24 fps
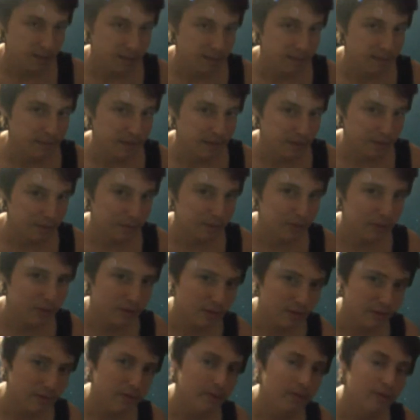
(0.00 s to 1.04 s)
I mean,
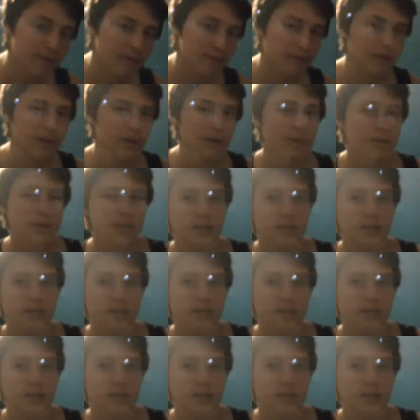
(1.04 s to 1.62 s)
overall, it's a very